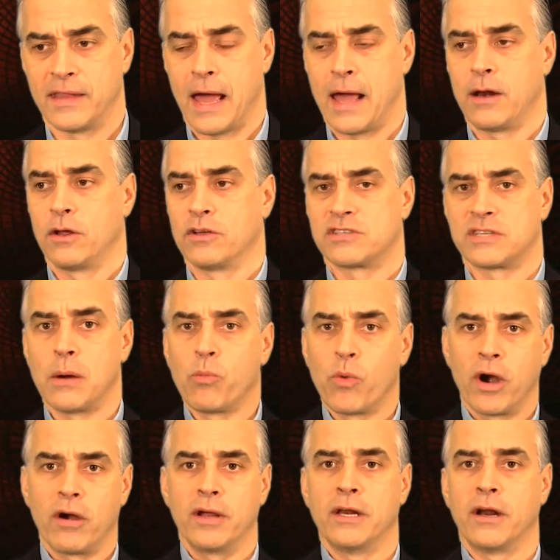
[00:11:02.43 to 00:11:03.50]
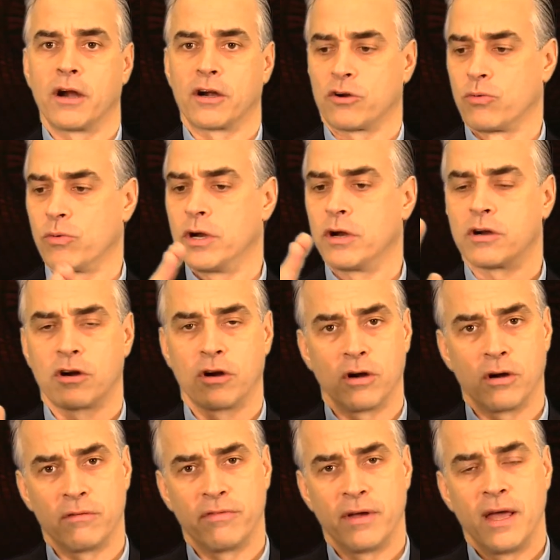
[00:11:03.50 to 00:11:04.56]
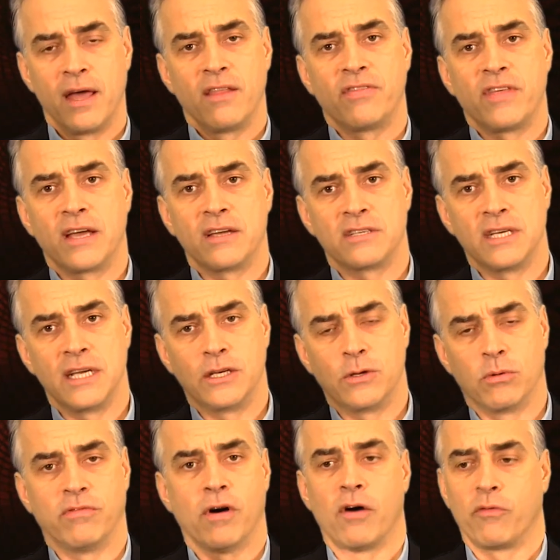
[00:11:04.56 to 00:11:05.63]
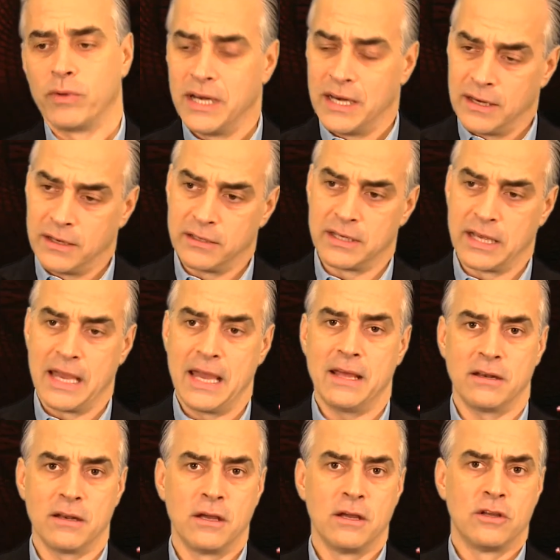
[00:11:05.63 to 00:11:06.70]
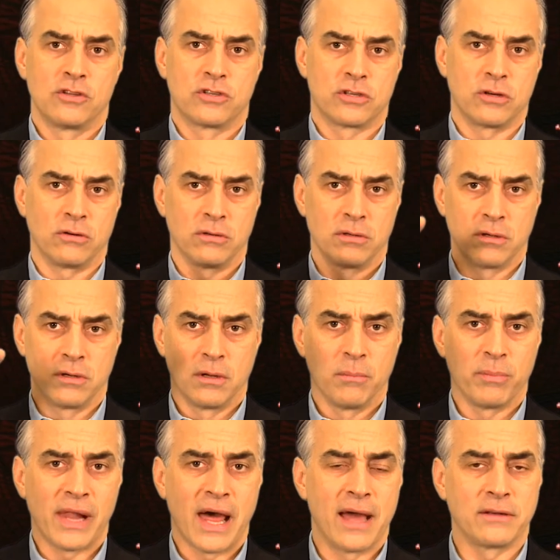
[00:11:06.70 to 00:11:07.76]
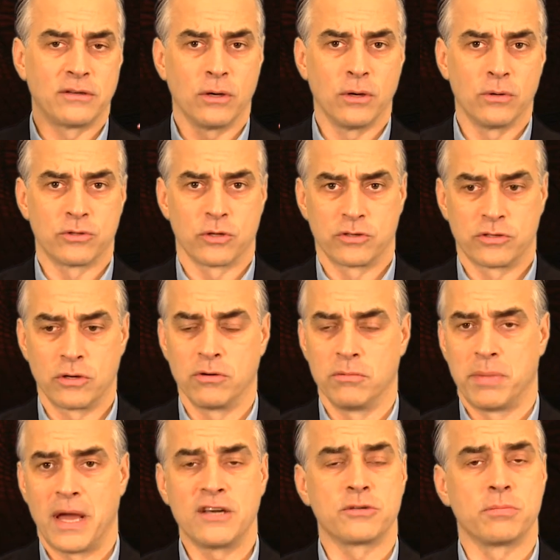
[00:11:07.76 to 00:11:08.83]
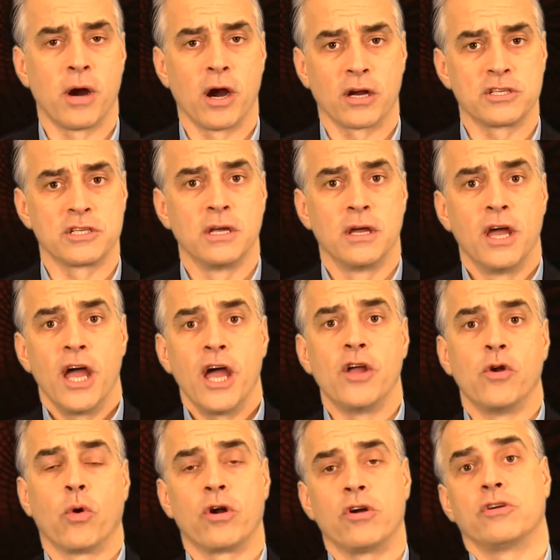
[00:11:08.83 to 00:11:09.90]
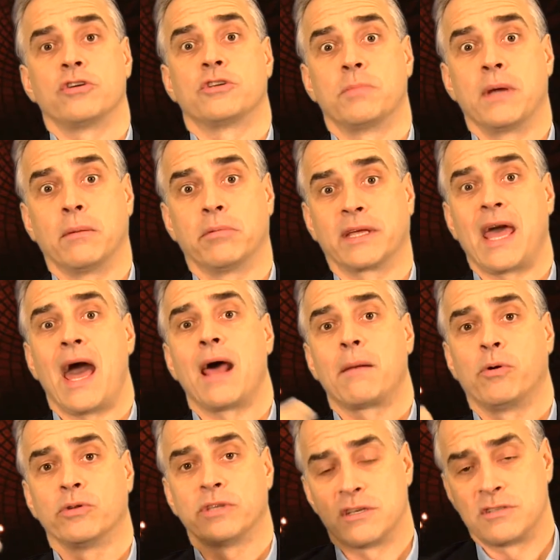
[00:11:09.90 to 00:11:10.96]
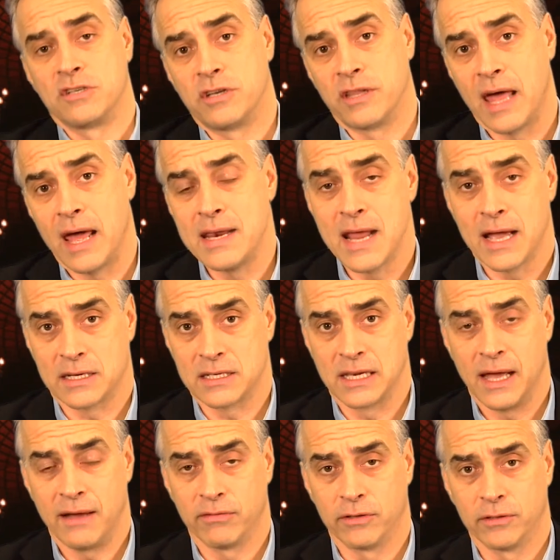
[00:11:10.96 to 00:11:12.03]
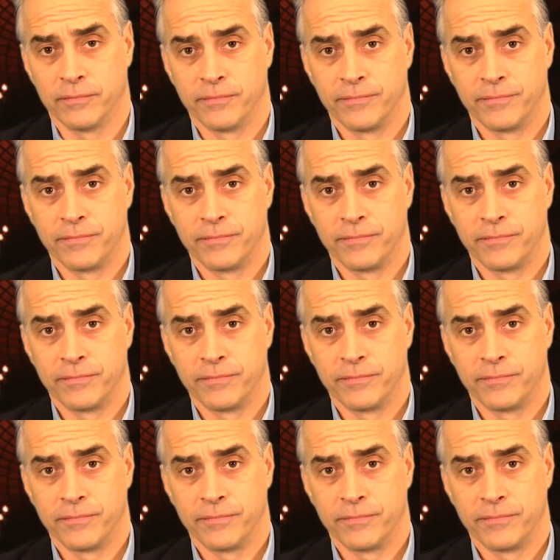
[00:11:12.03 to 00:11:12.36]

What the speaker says: that somewhere in our career curve, things need to evolve. We need to hit certain plateaus or certain benchmarks in order to be able to catapult us into that next level.